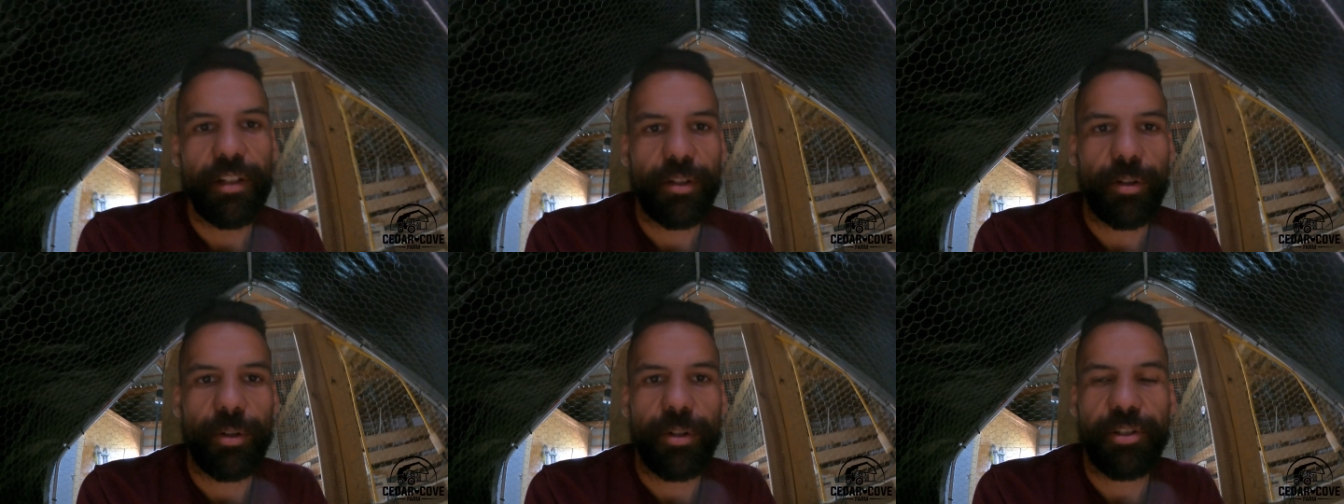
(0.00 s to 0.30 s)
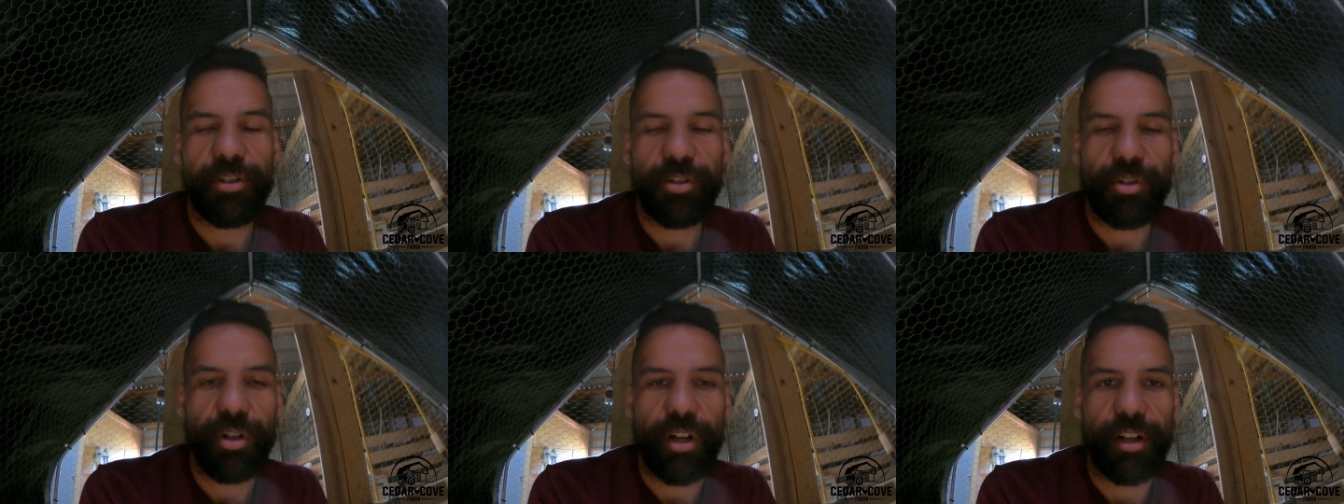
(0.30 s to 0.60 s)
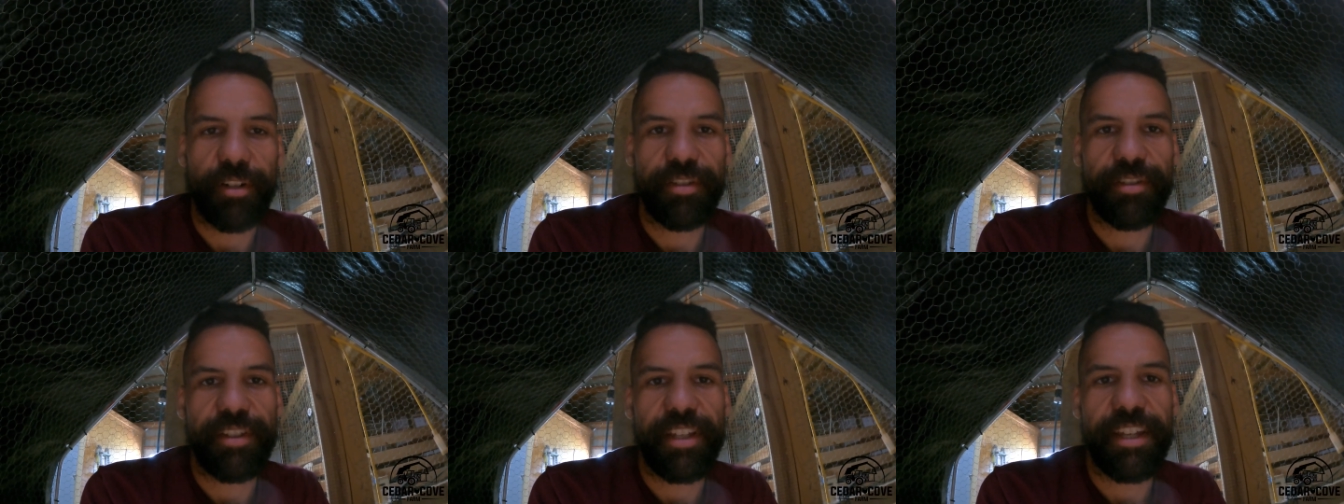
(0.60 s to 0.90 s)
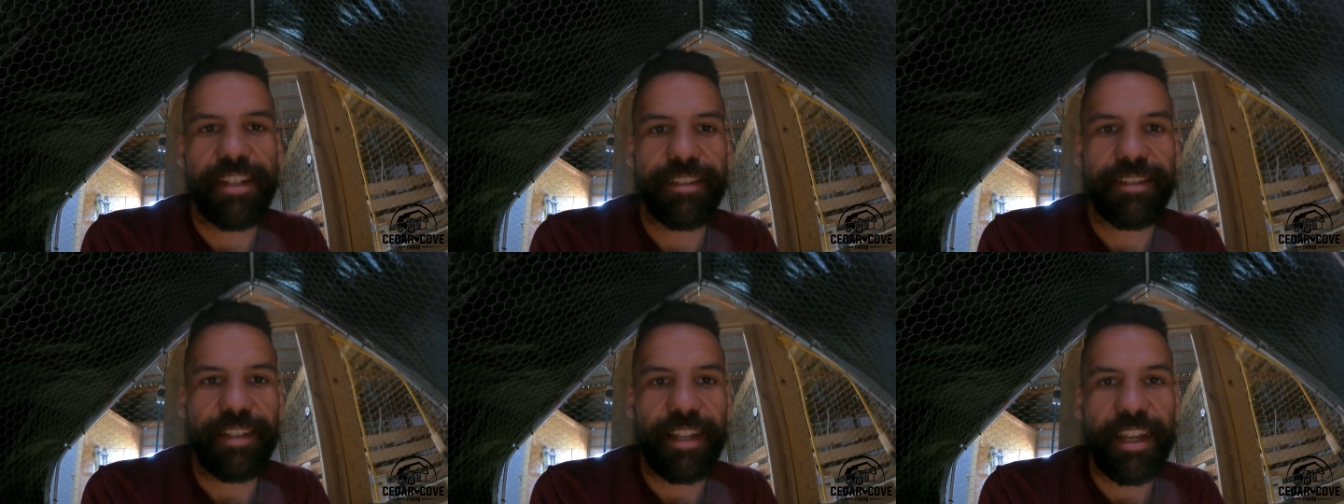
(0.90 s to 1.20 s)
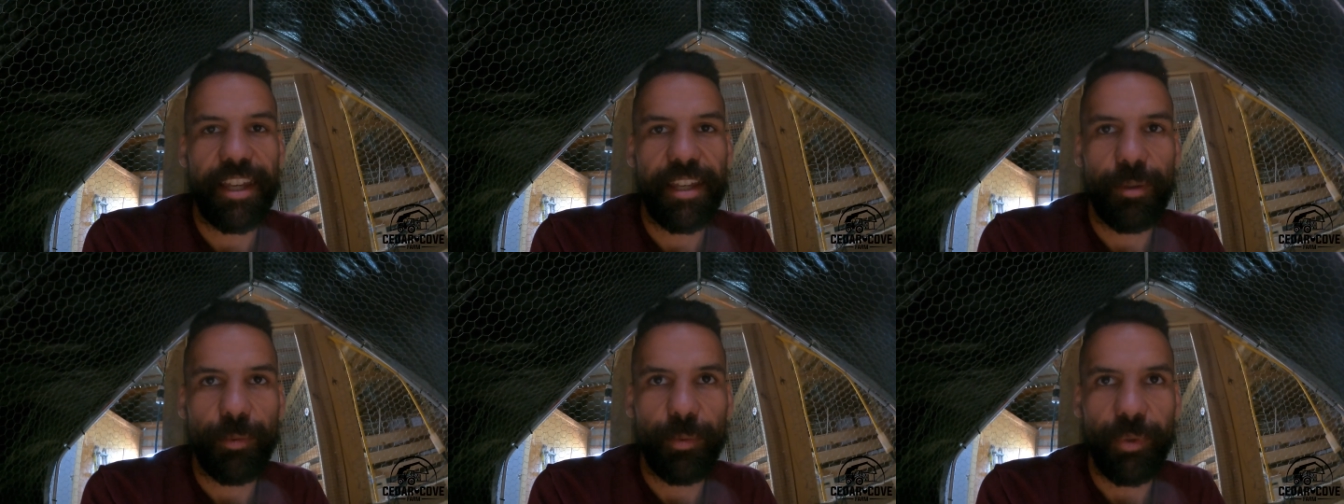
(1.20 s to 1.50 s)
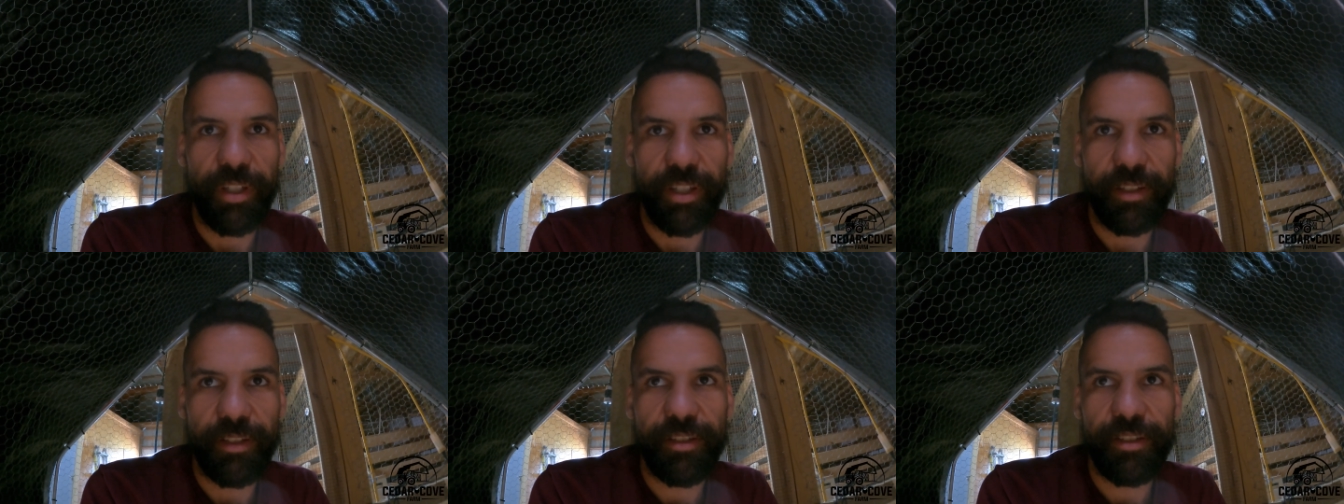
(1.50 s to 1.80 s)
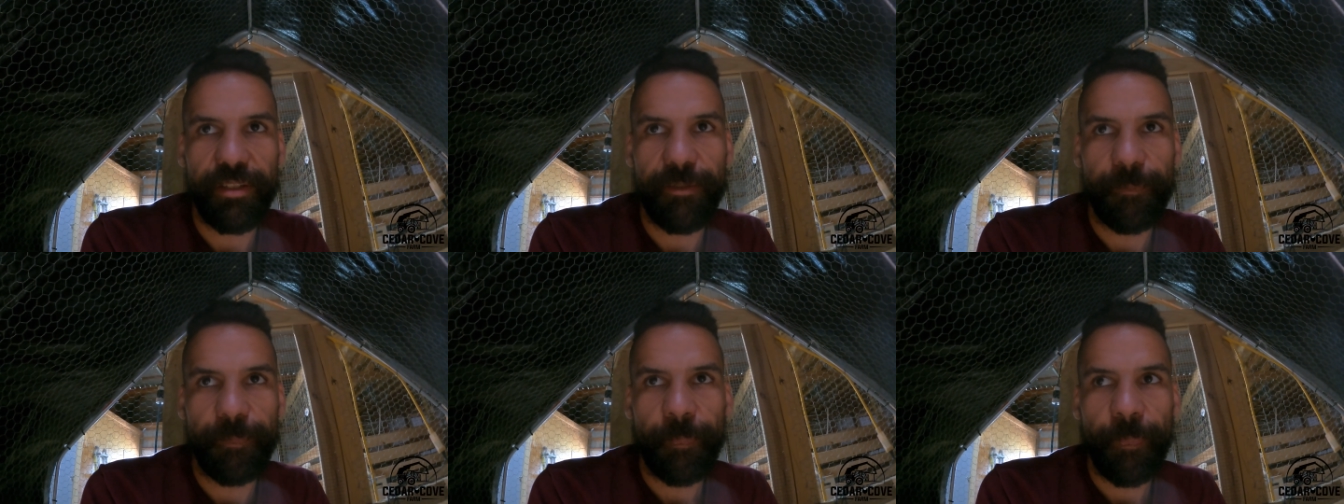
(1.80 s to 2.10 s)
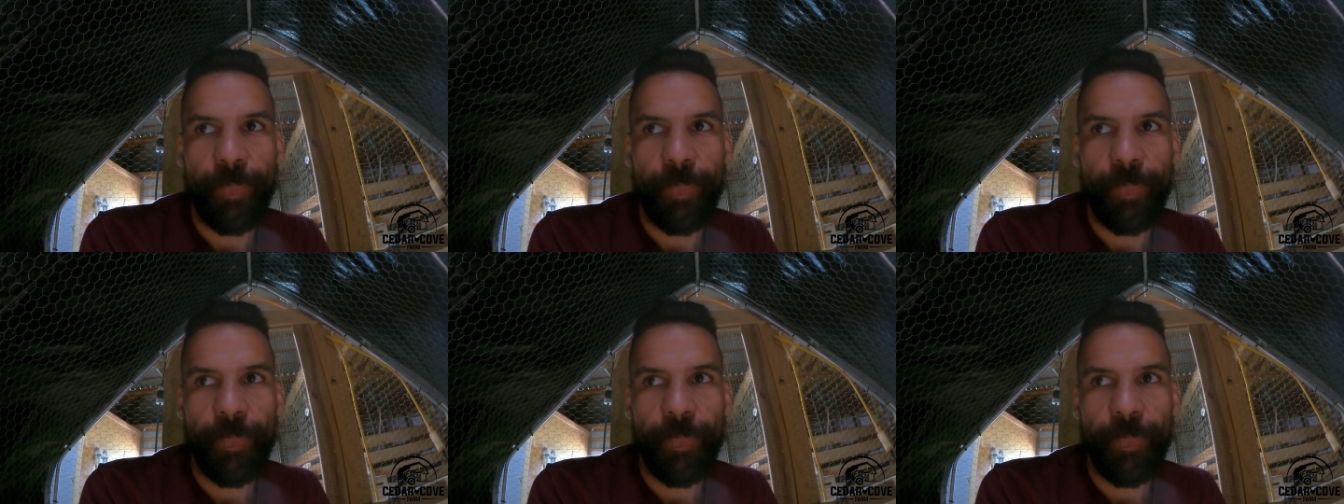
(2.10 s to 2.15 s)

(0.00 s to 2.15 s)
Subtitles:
Cornish cross takes 8 weeks